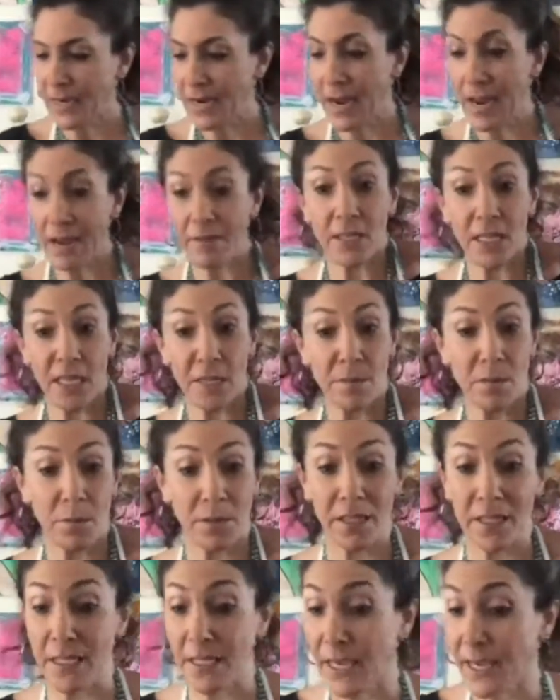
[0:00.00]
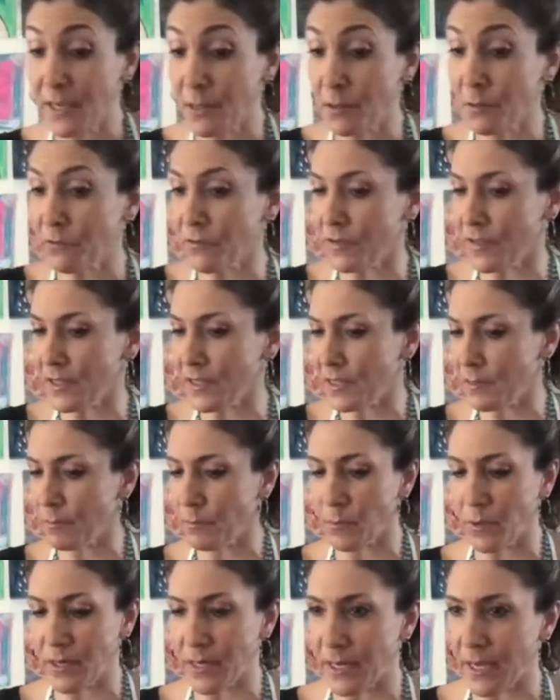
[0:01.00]
and I haven't come up with a title for this
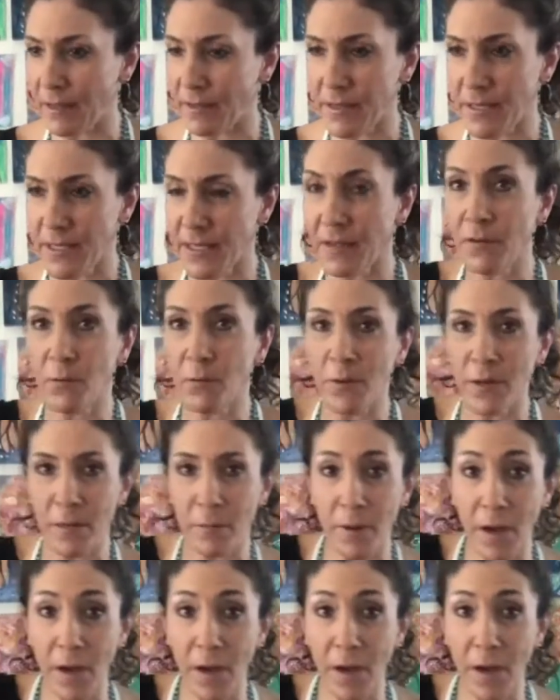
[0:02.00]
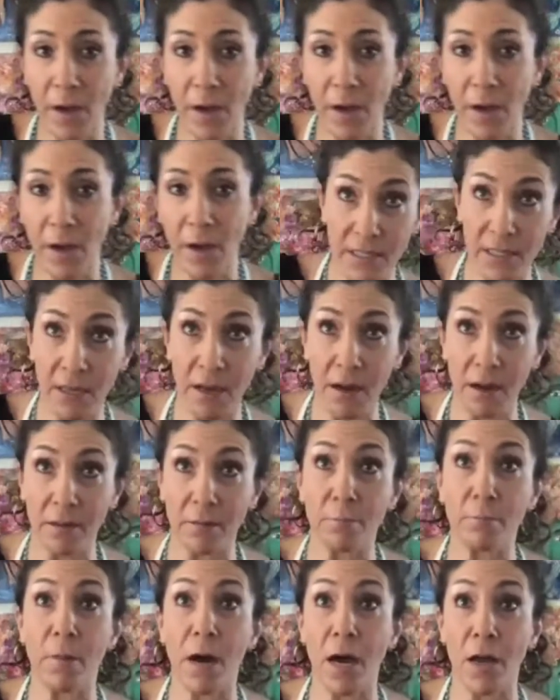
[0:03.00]
one yet. This other one behind me is called
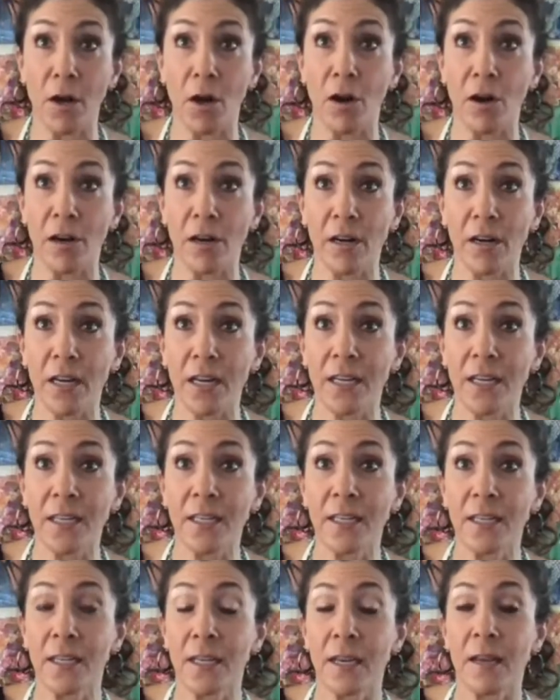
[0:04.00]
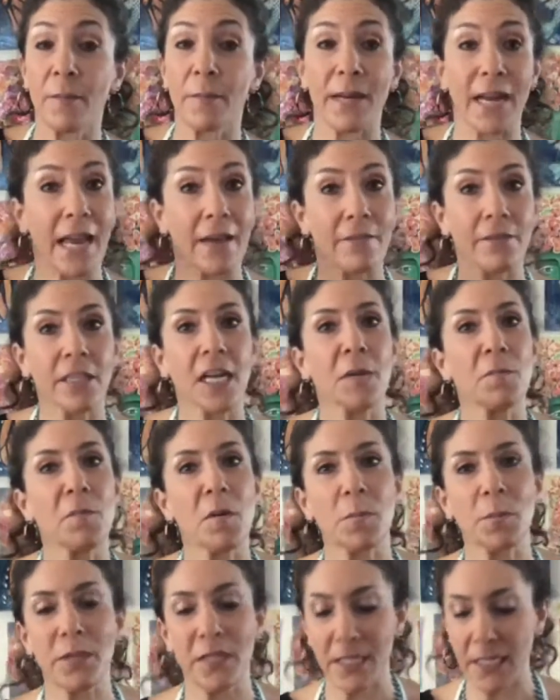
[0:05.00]
Monarch, but I haven't come
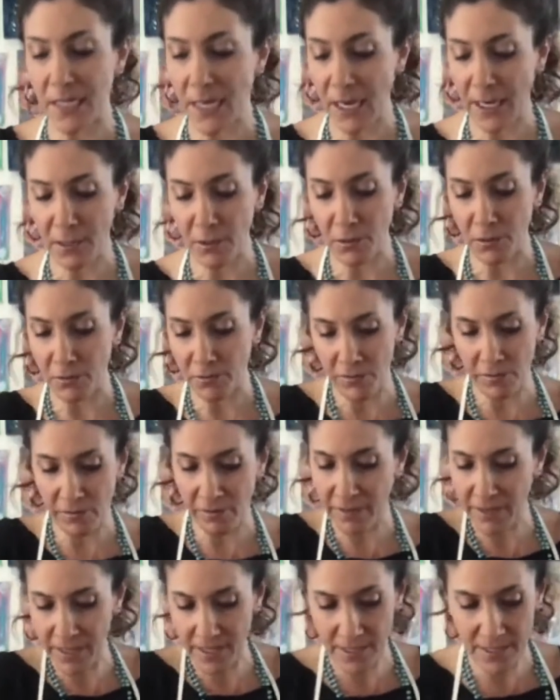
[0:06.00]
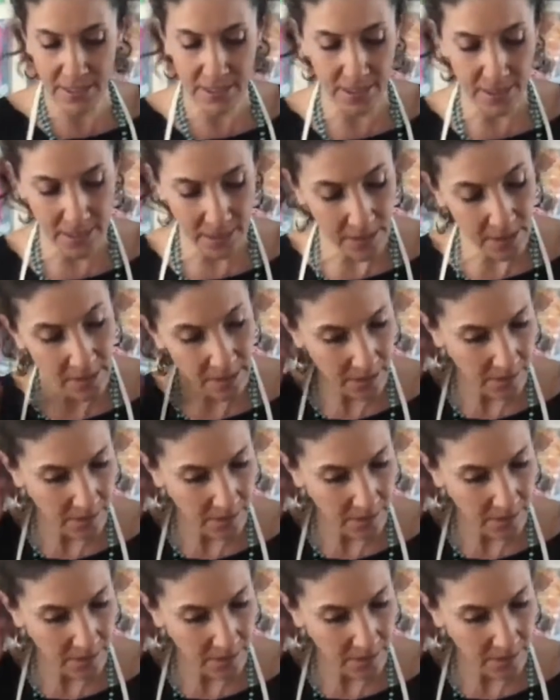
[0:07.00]
up with a title for this